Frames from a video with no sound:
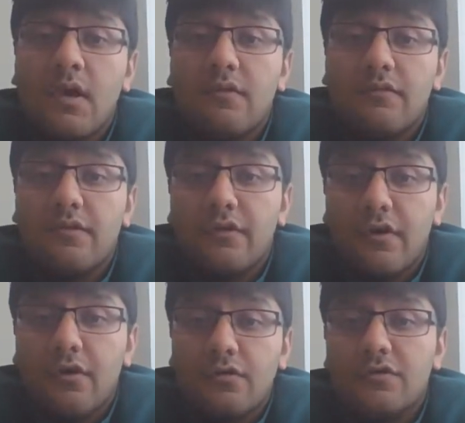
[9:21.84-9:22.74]

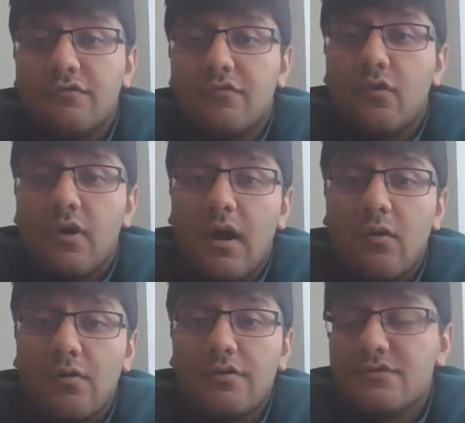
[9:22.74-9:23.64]
0 to 4
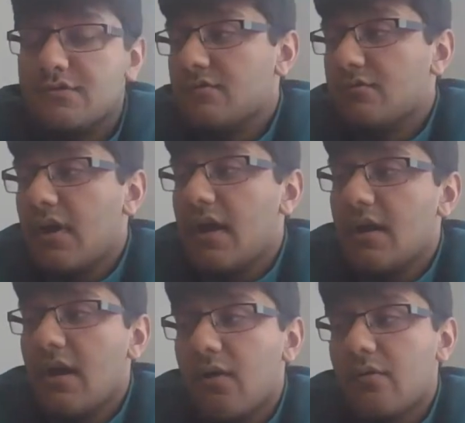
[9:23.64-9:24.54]
hours to 8
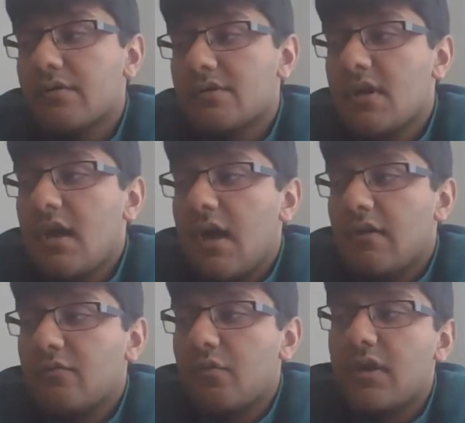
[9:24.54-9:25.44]
hours. And so
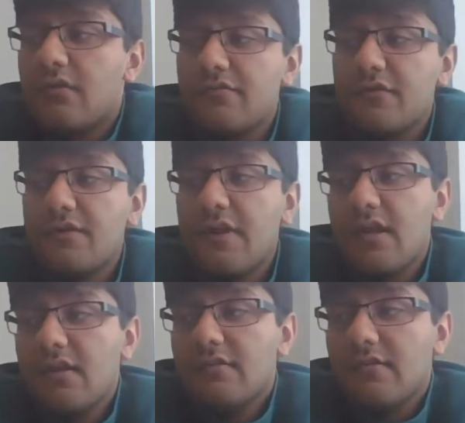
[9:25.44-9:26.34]
we can infer that it
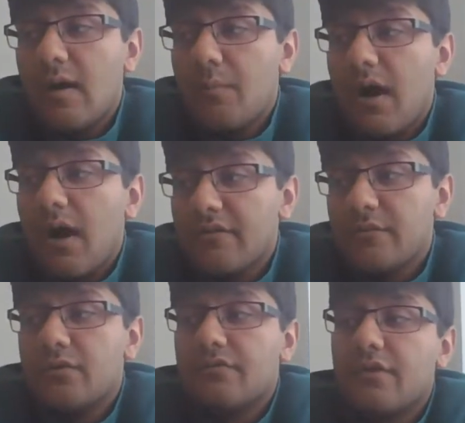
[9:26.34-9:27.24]
is not
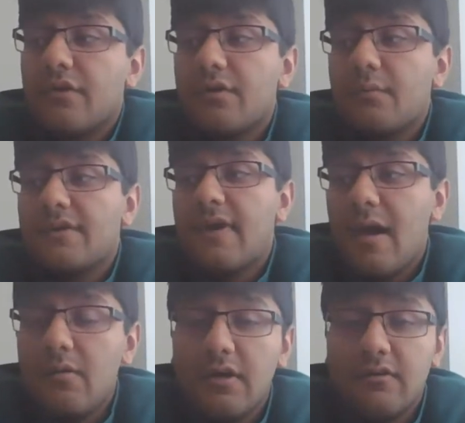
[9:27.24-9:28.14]
possible for her to
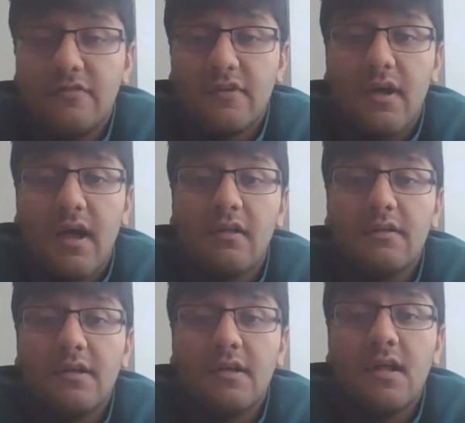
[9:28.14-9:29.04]
metabolize
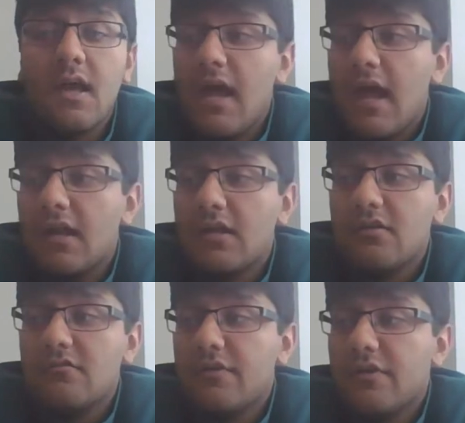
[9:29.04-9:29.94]
phenylalanine and
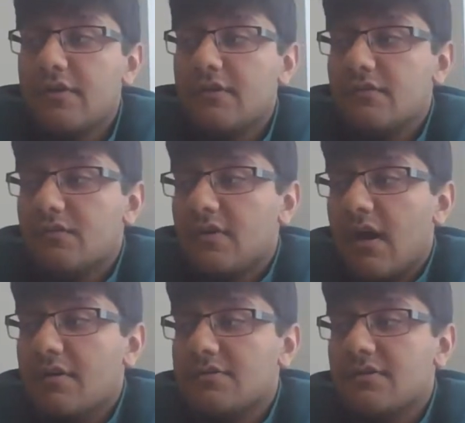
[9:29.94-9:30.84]
convert it to
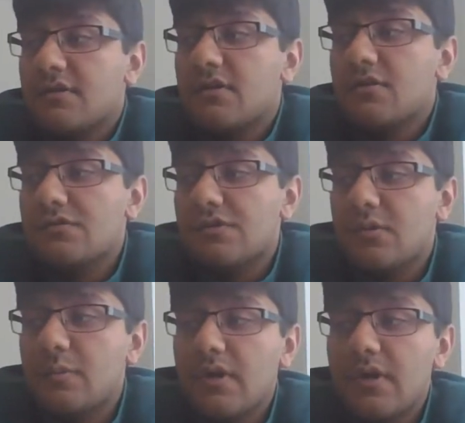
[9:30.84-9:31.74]
tyrosine using the
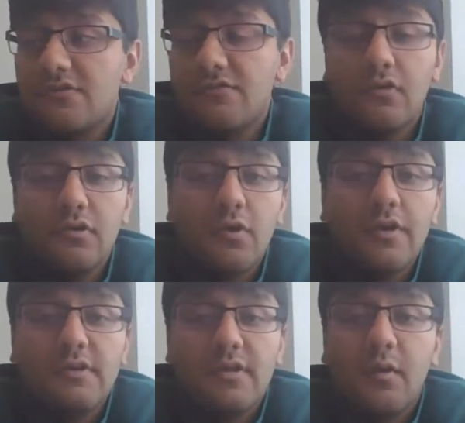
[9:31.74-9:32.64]
BH4
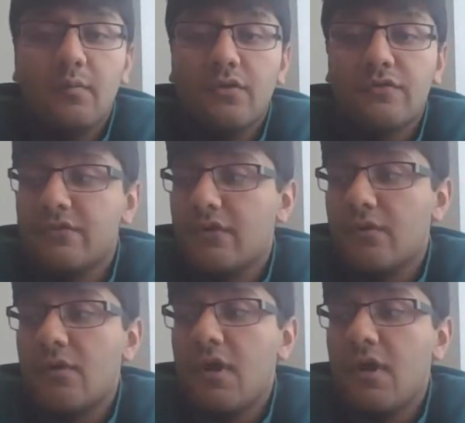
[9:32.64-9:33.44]
loading tablets. So